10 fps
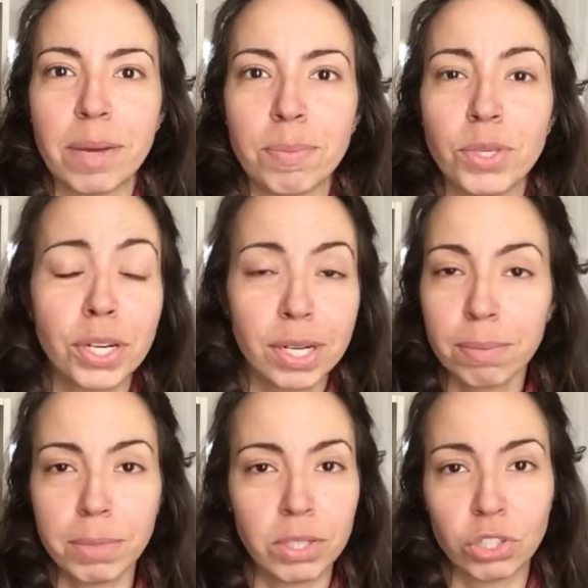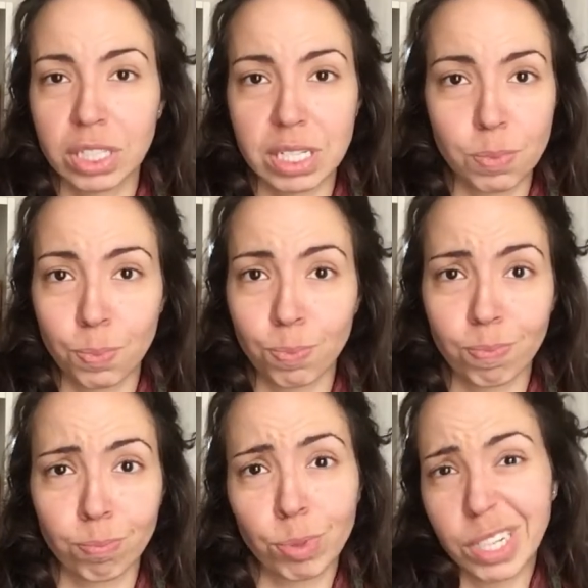Your emotion is
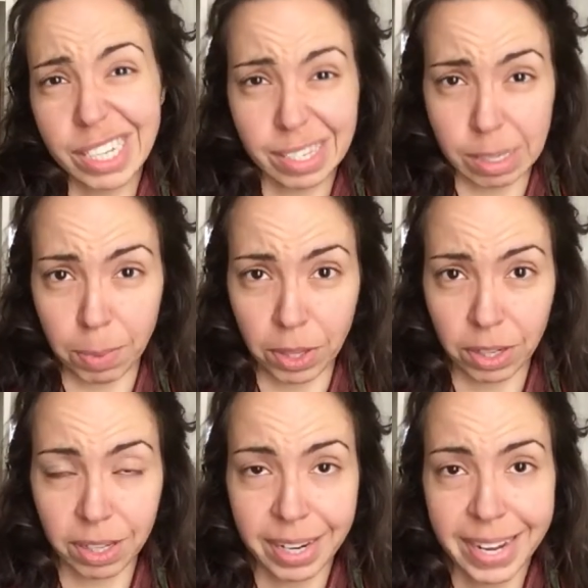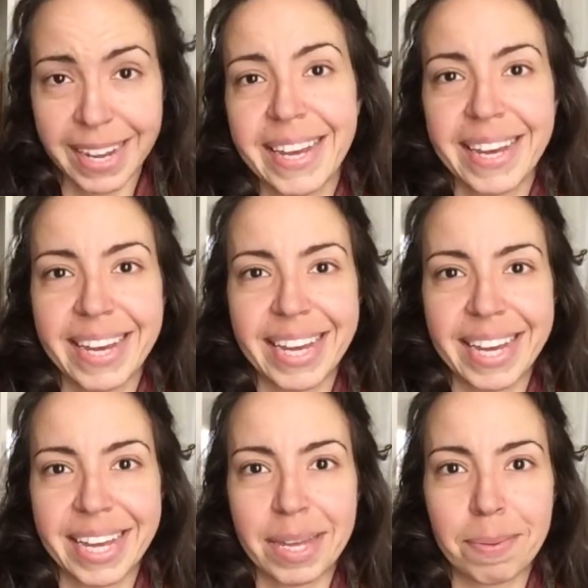pretty similar.
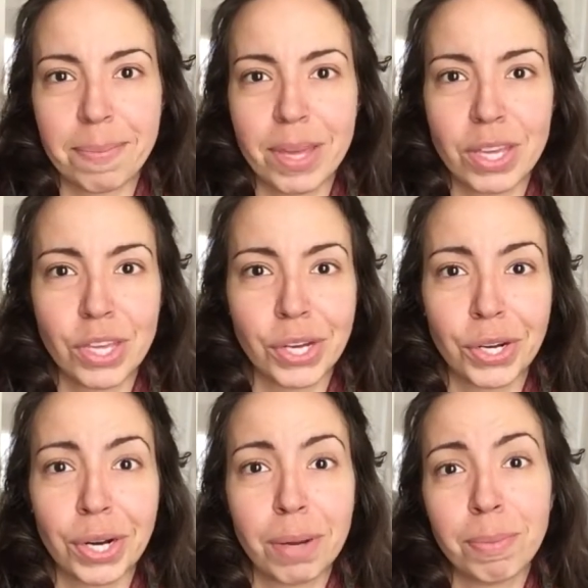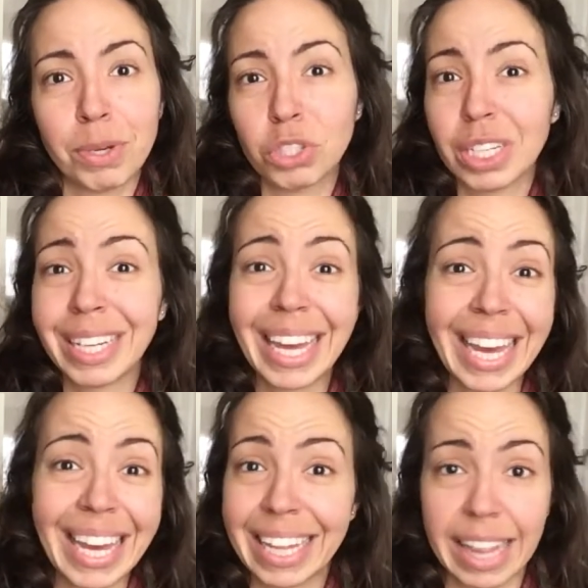Your emotion
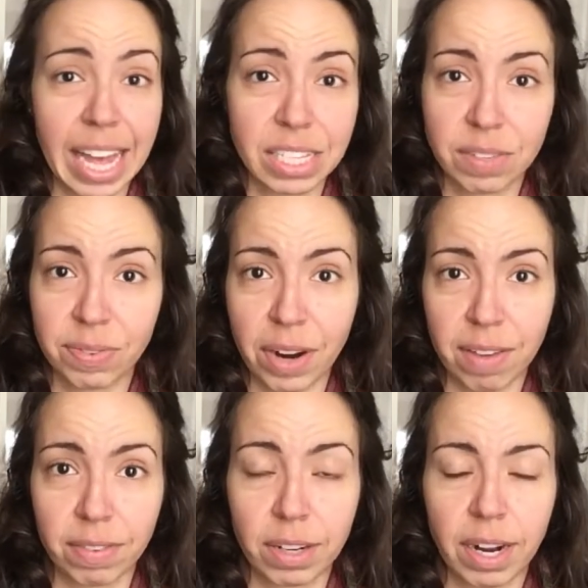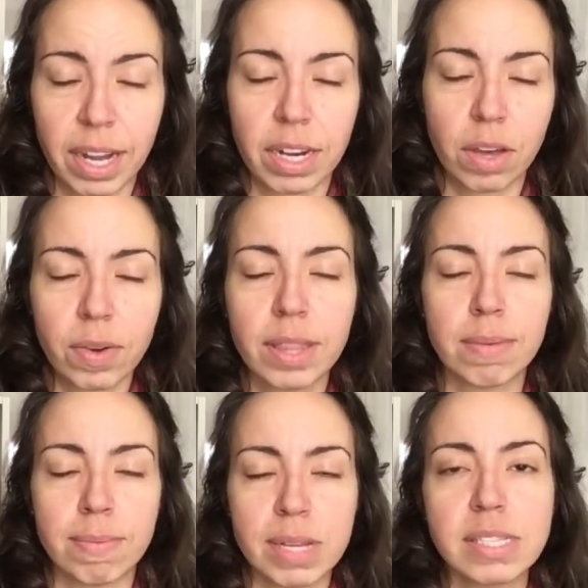can't last forever. I know in the
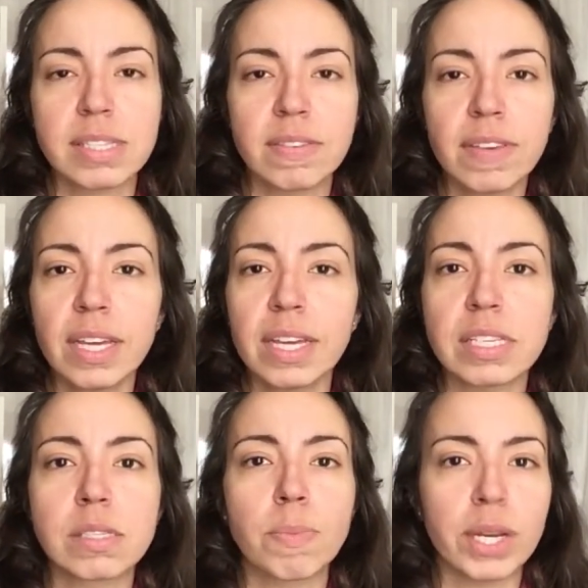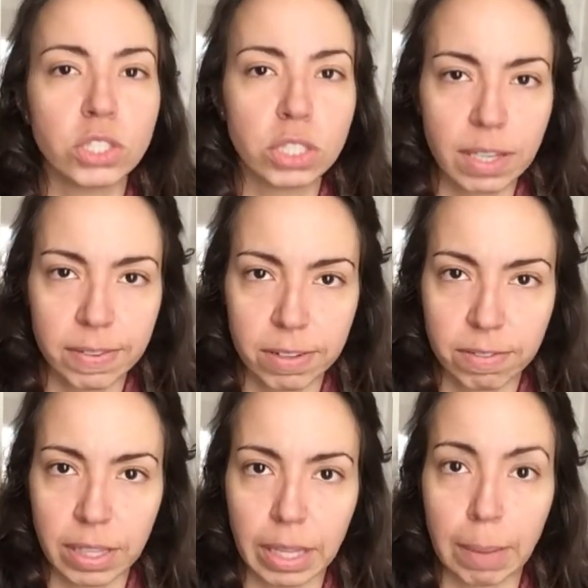midst of it, especially if you're
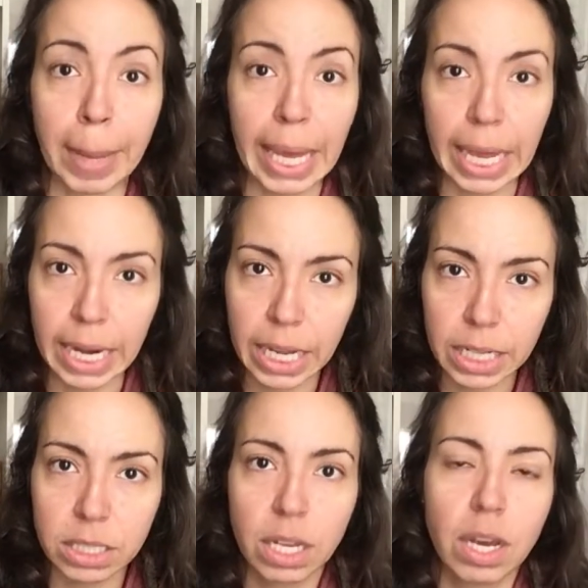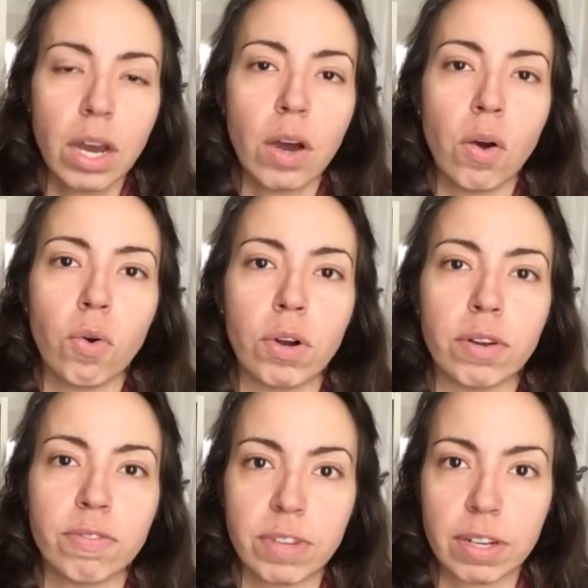feeling panicked or
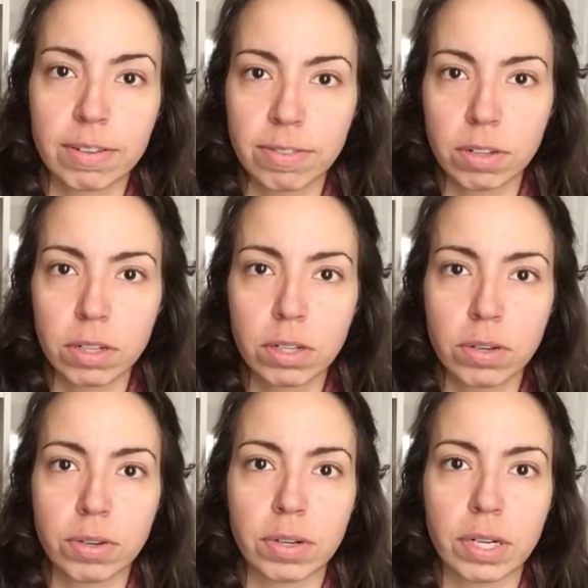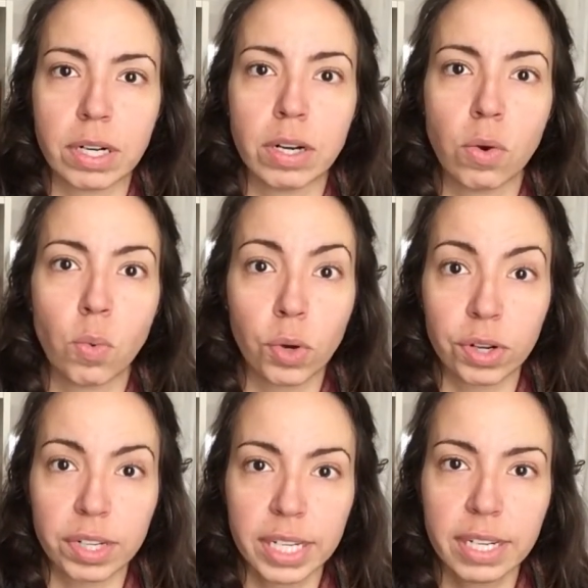fearful or
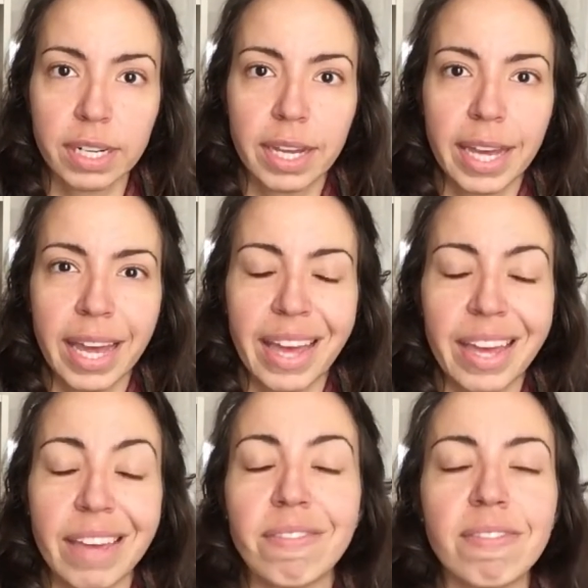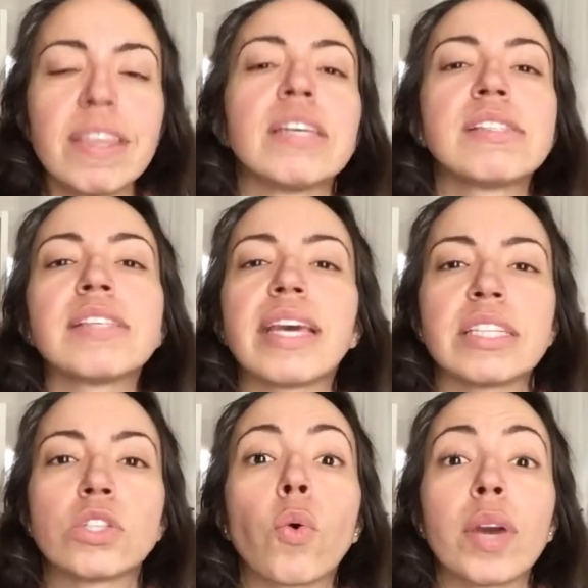worried, it feels like
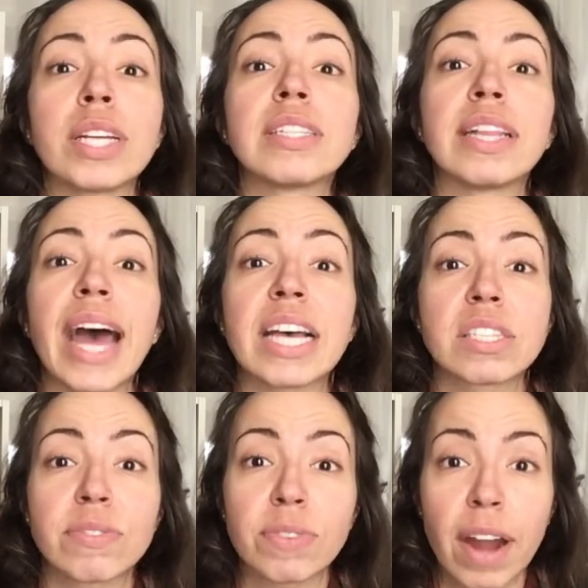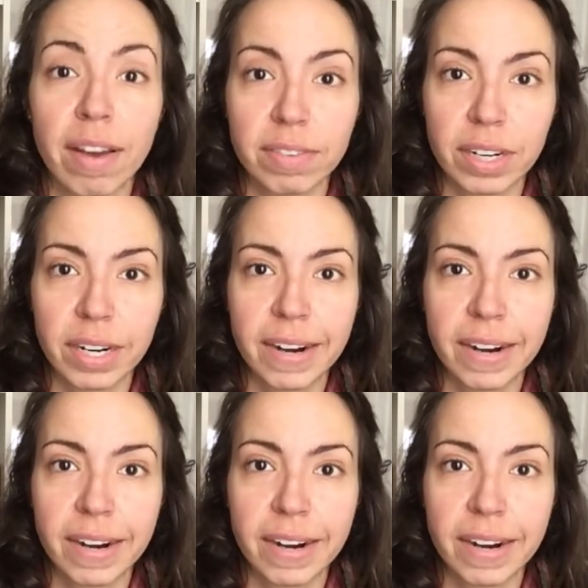it's going to last forever.